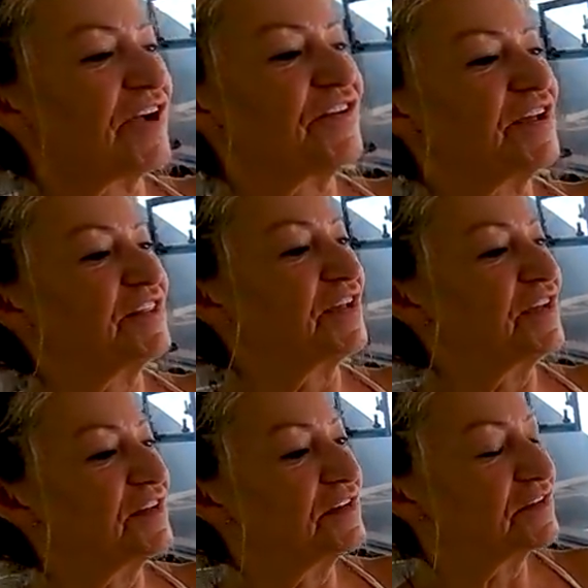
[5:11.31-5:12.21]
curry, there
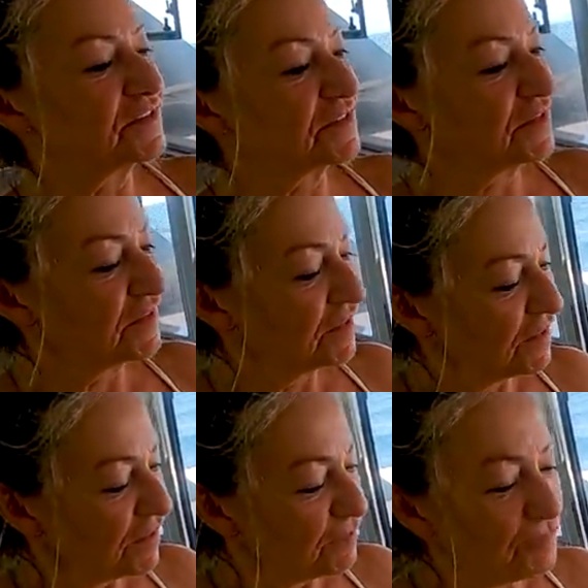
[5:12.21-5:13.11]
is
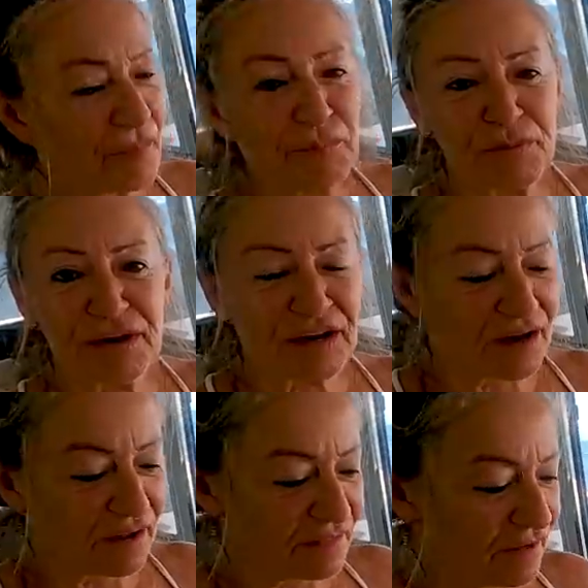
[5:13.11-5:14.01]

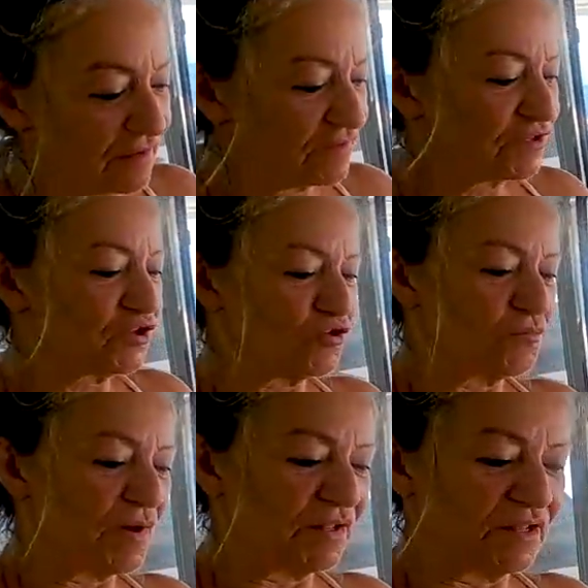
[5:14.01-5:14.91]
paprika, there is
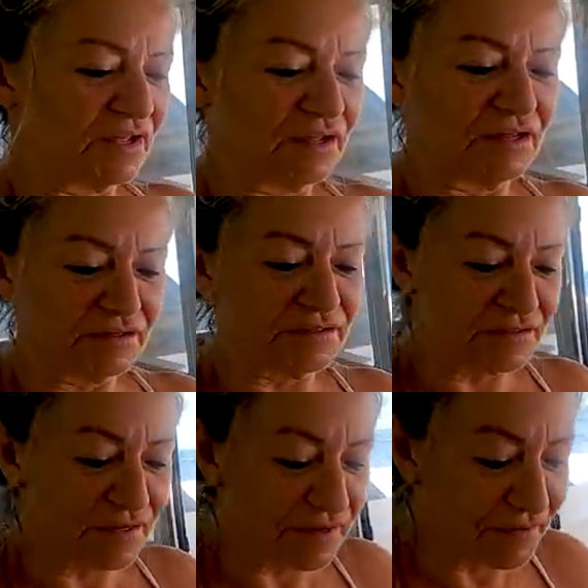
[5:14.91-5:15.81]
cumin, there is
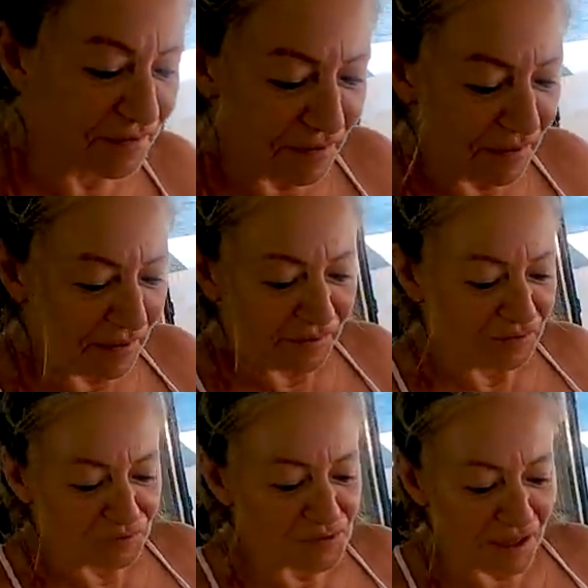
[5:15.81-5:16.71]

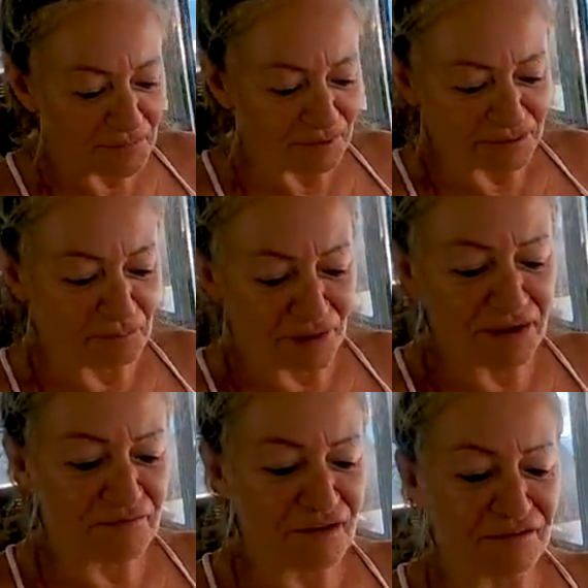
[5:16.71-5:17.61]
you name it, a bit
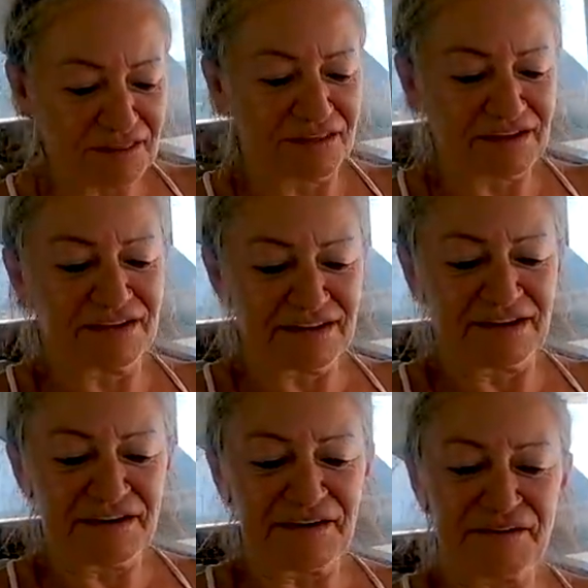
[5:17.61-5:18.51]
of everything in here.